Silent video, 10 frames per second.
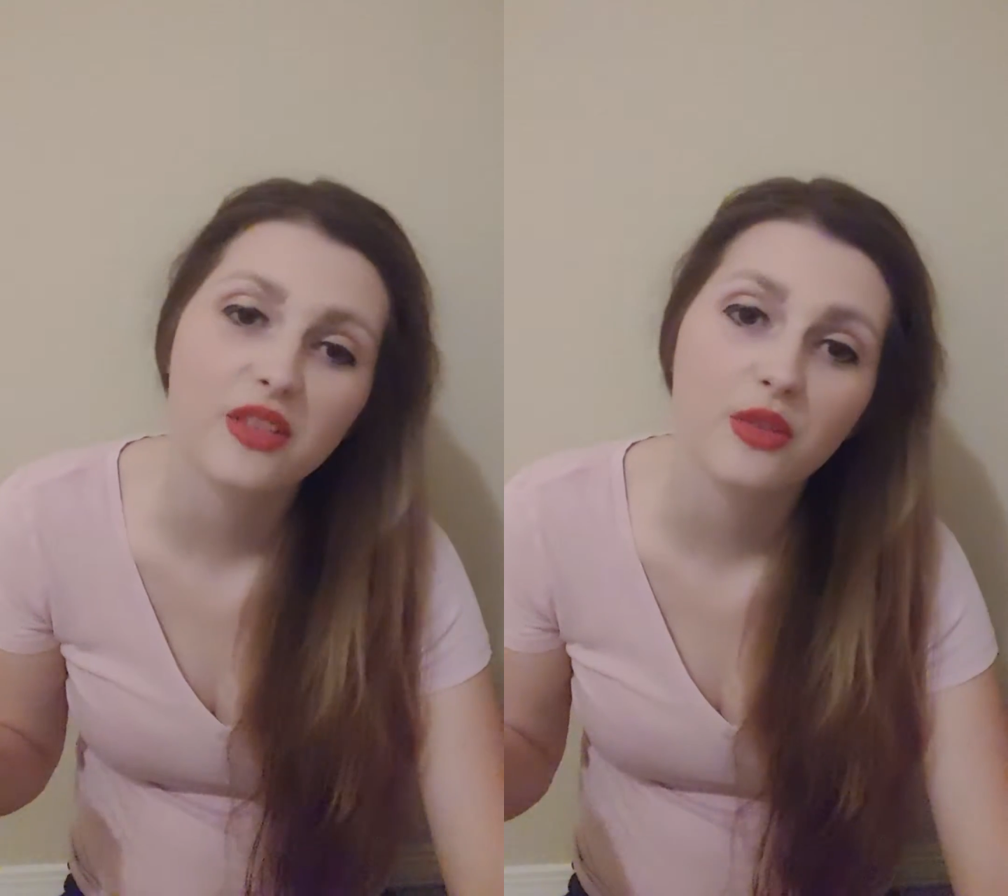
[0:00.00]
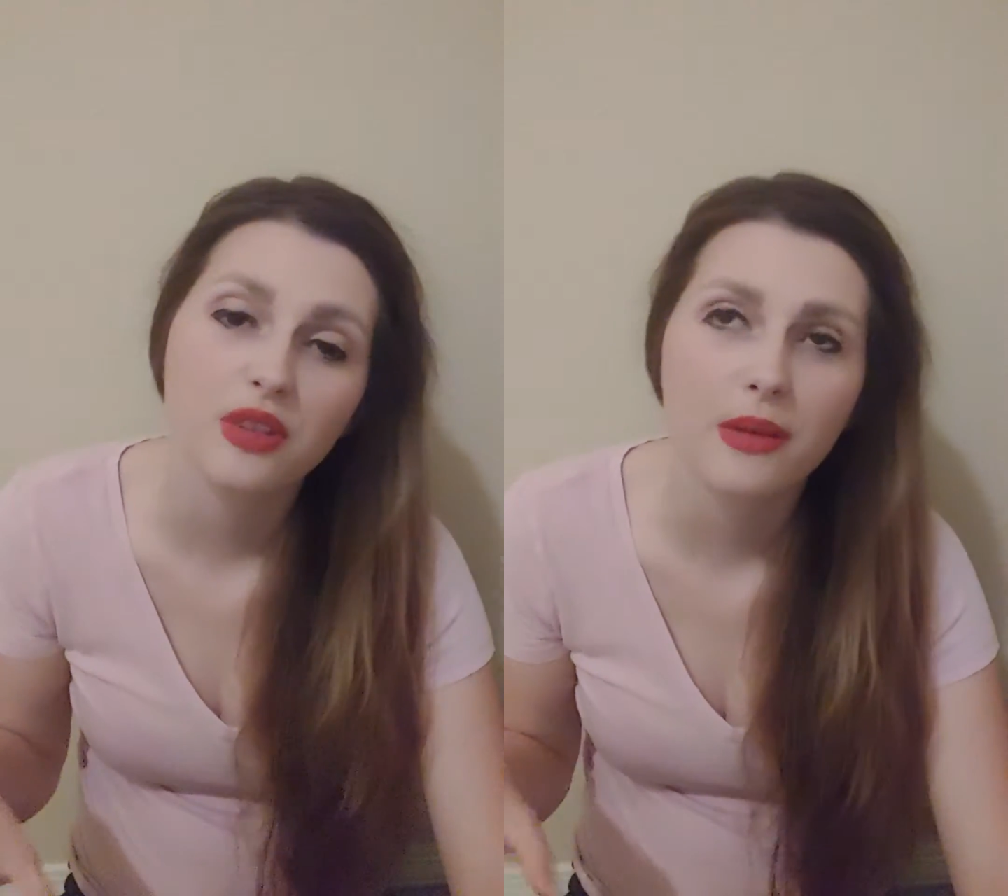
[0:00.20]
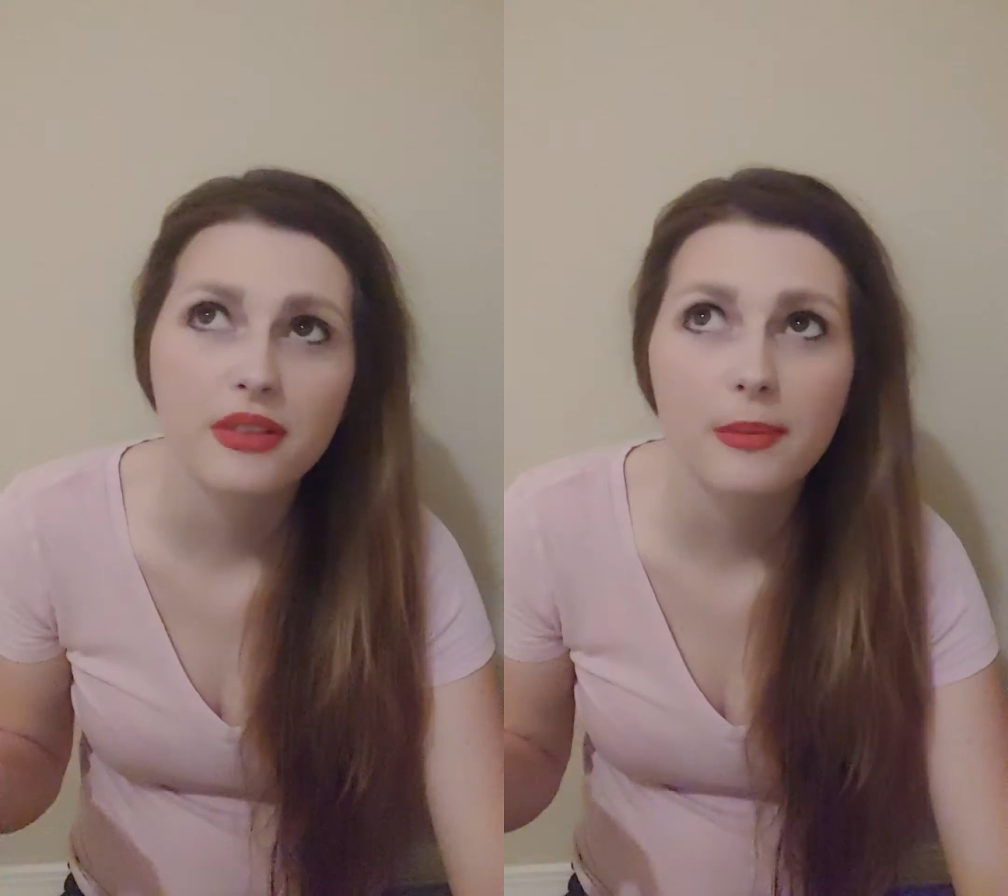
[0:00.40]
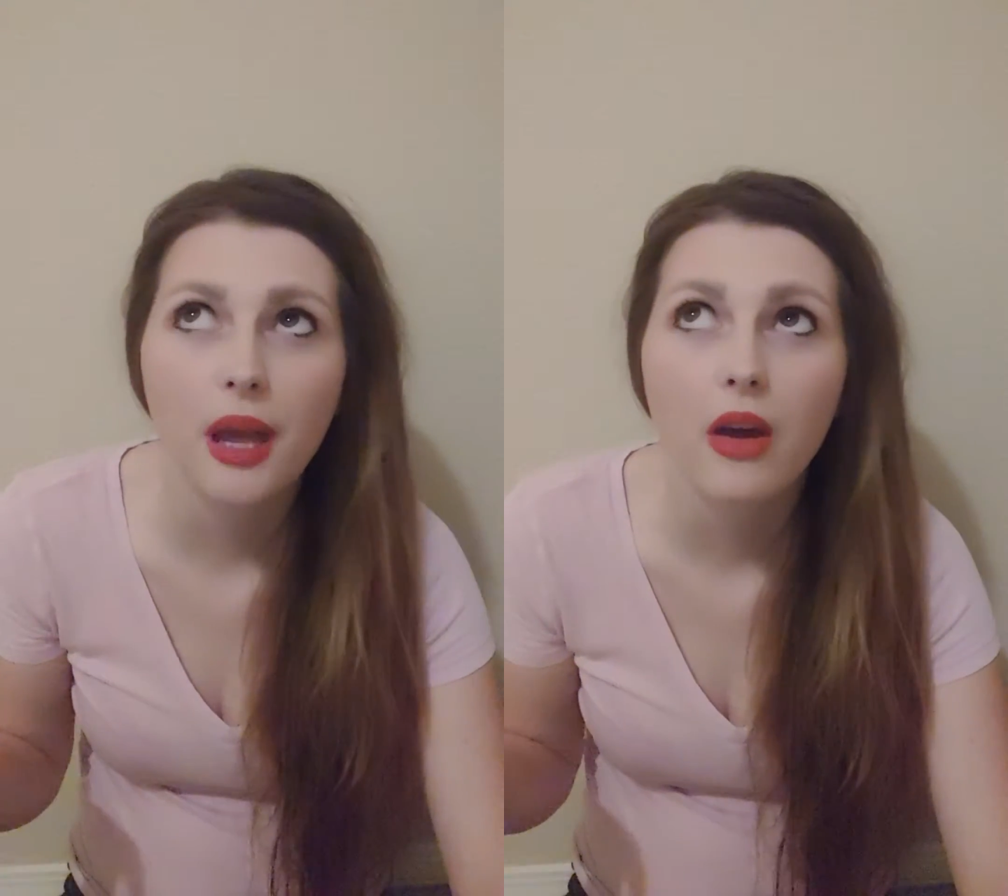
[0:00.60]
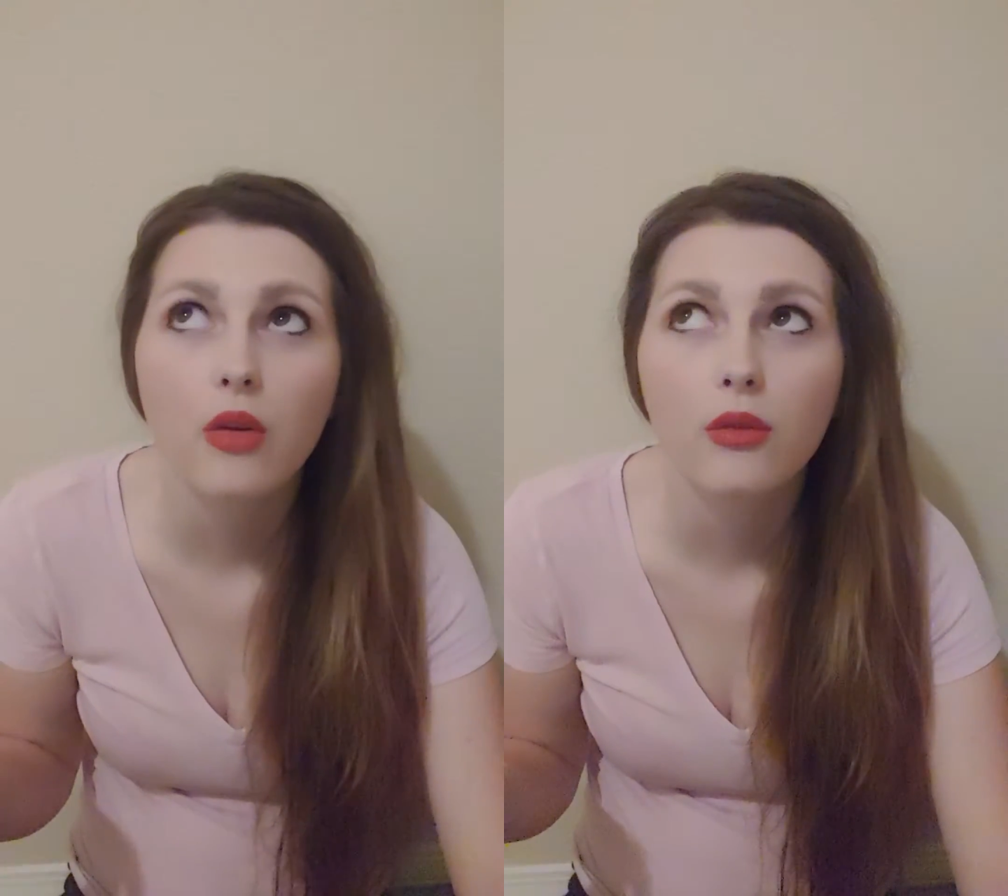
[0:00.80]
So that was
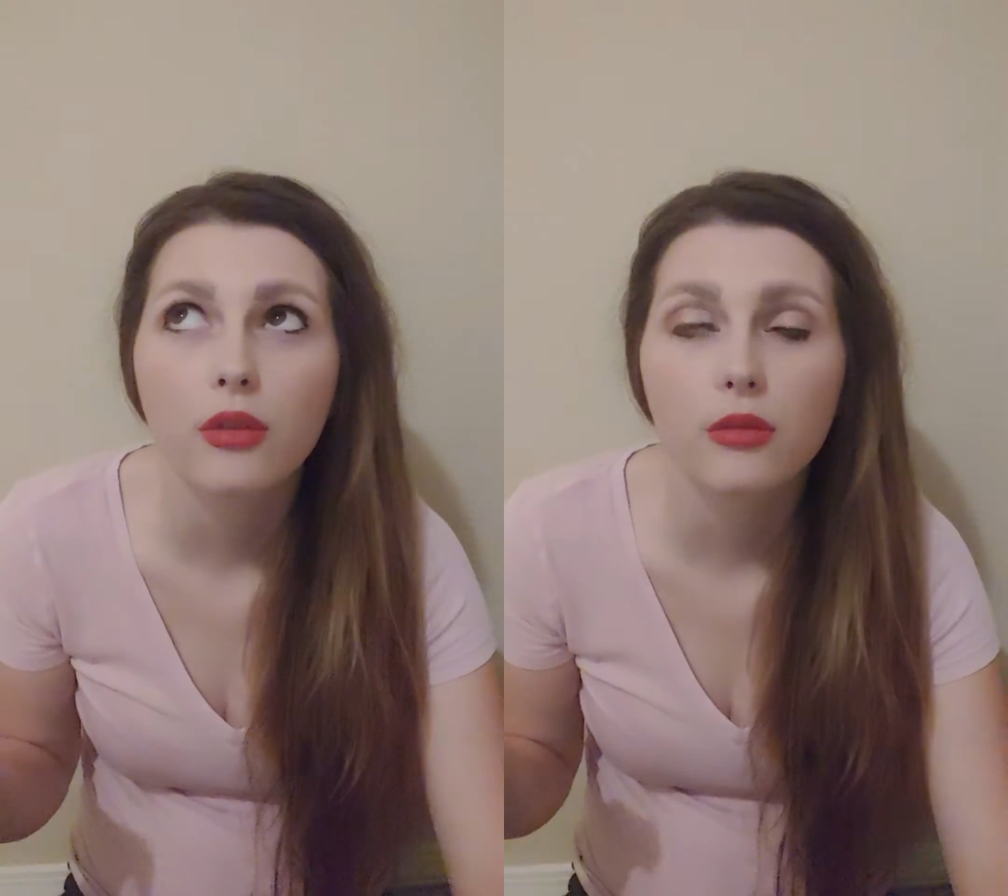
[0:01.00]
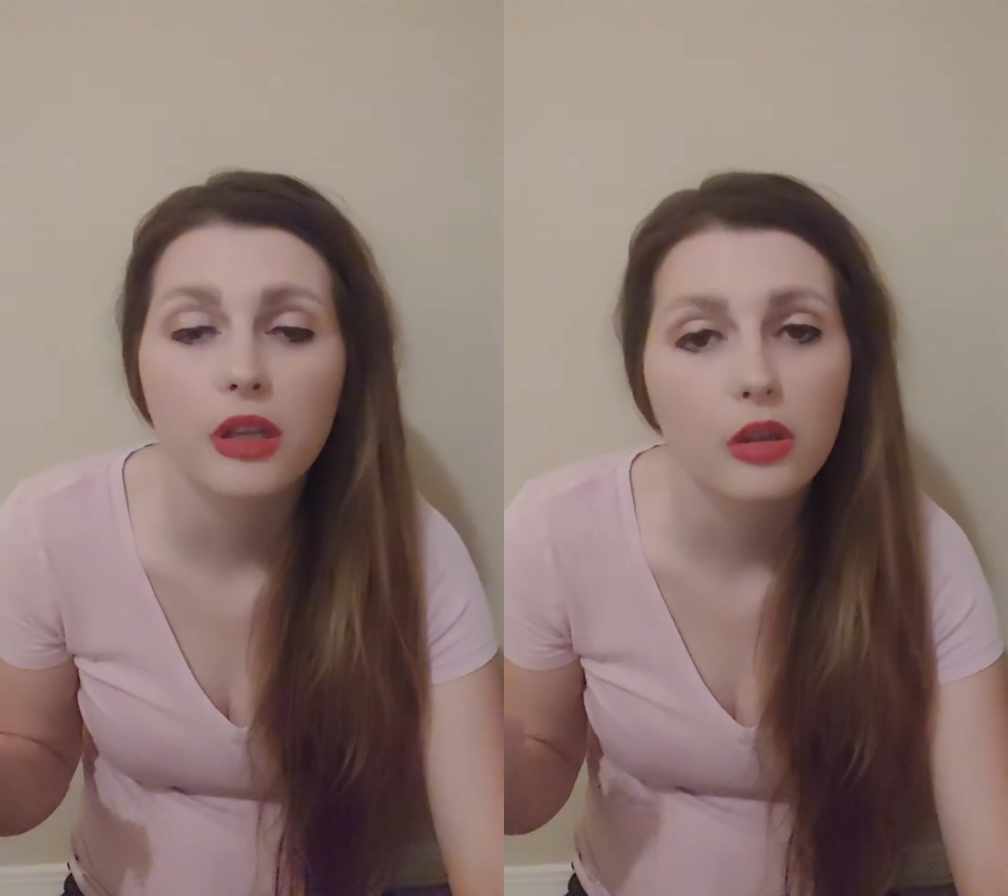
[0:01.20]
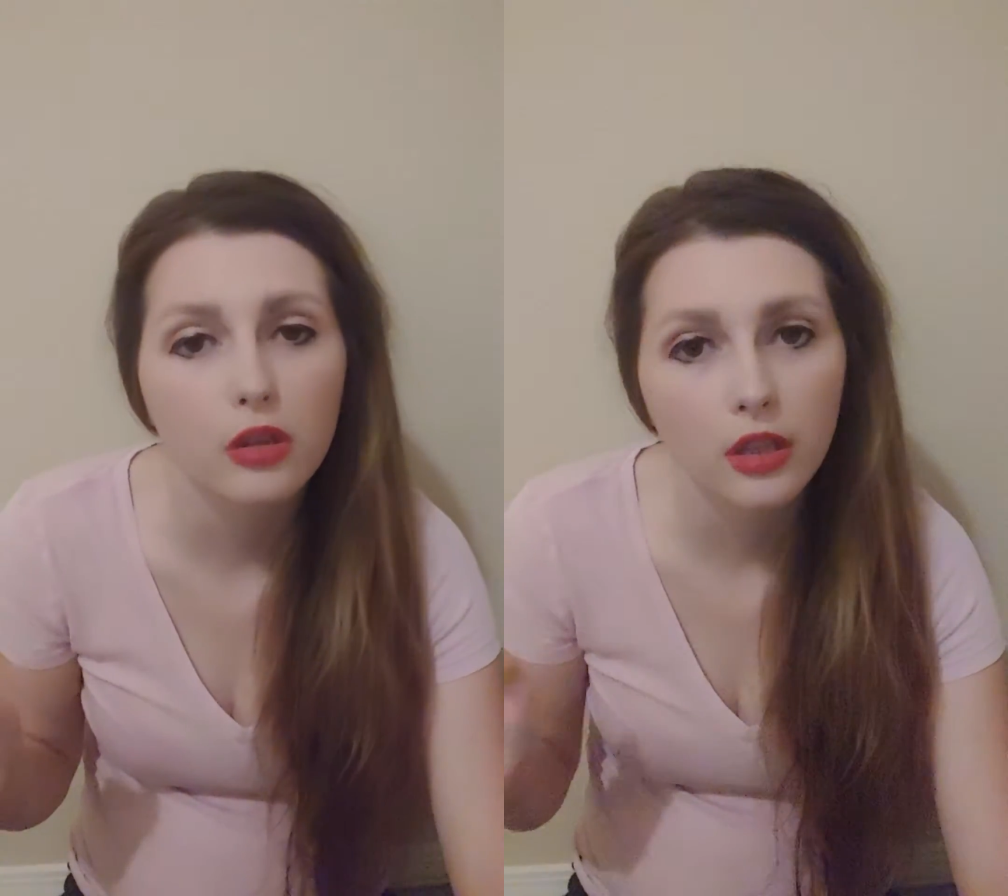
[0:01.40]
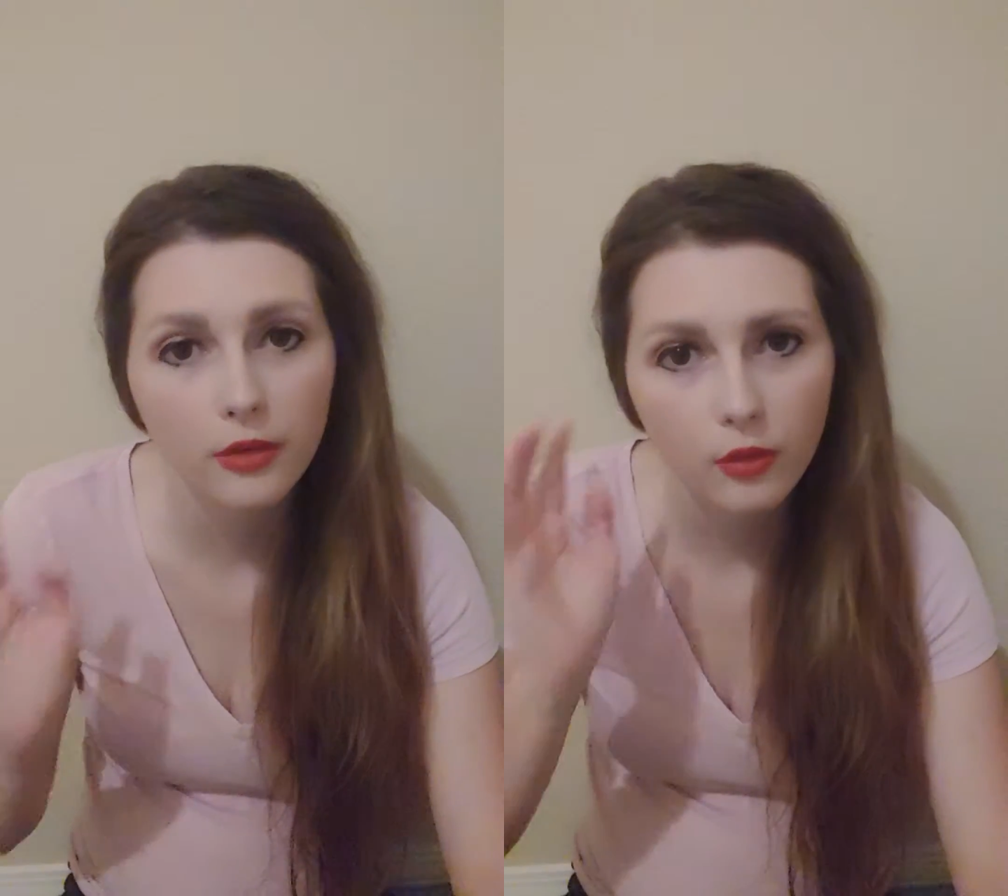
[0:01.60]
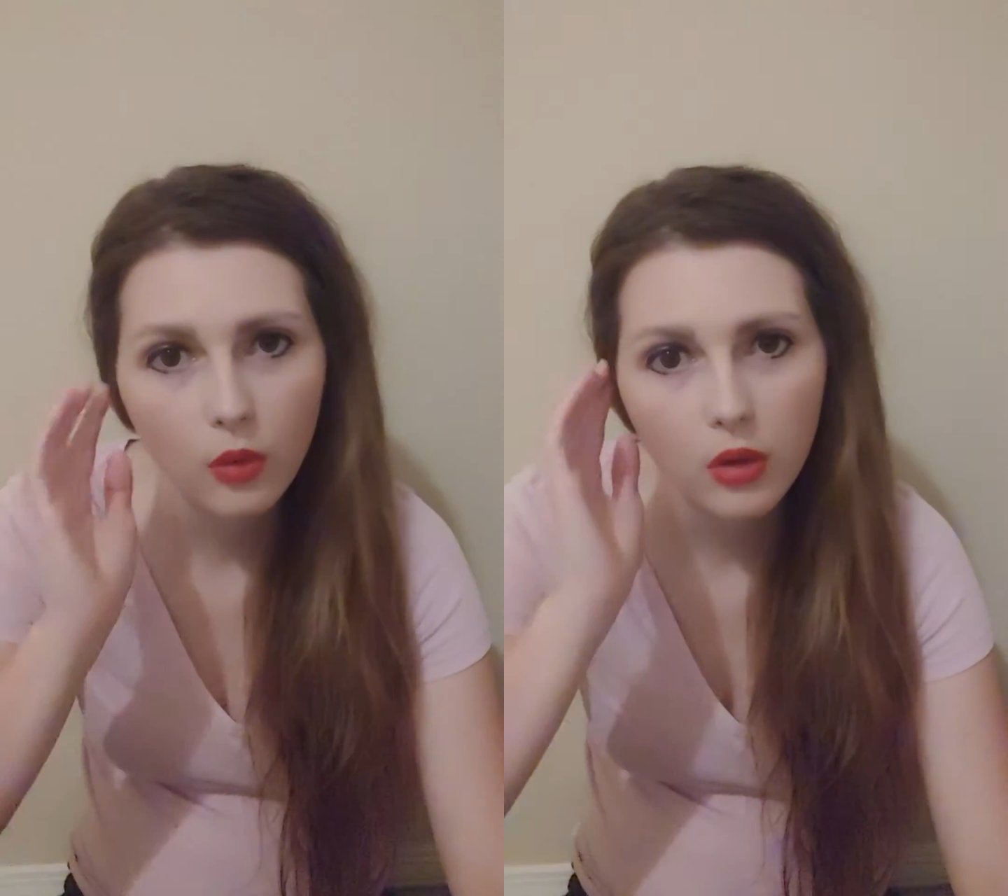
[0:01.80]
about 3:30 or
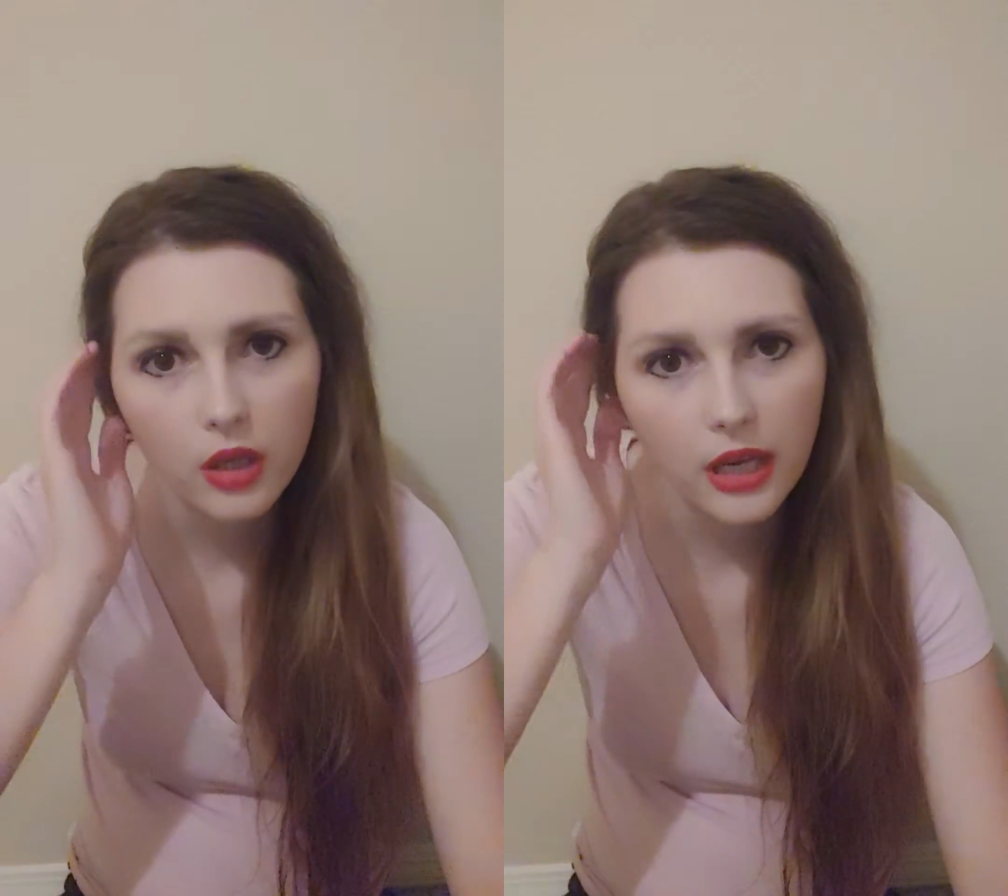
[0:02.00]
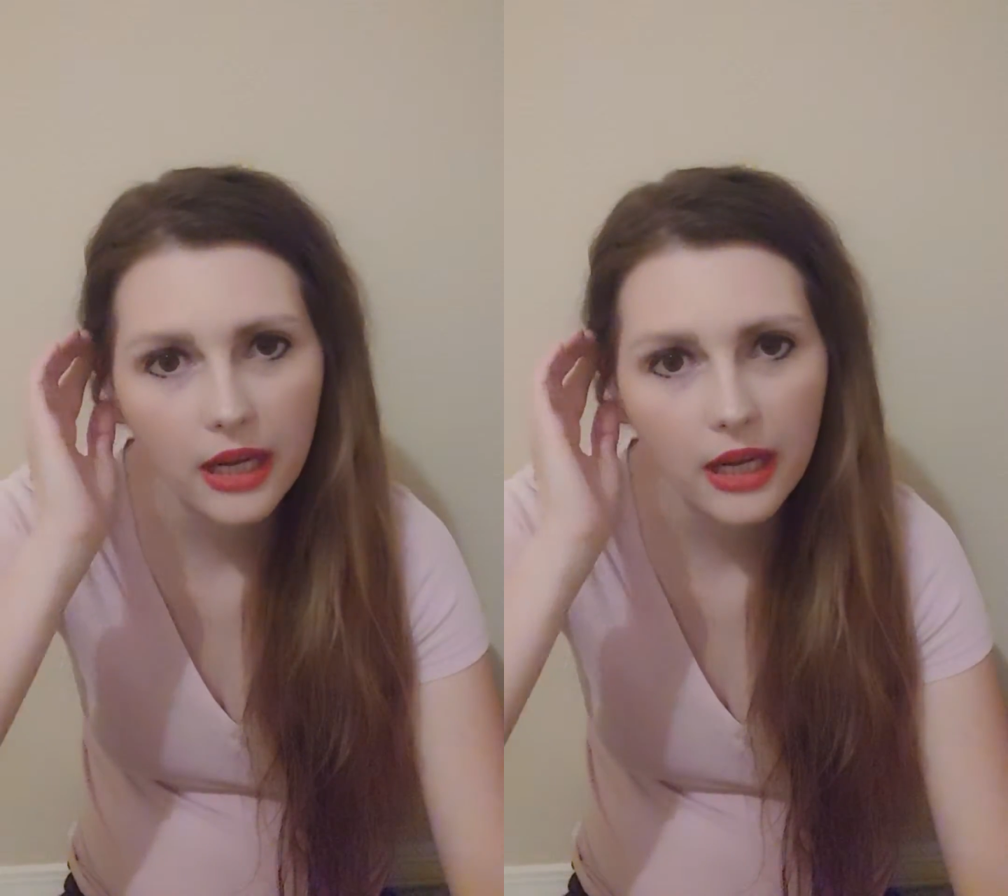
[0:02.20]
4,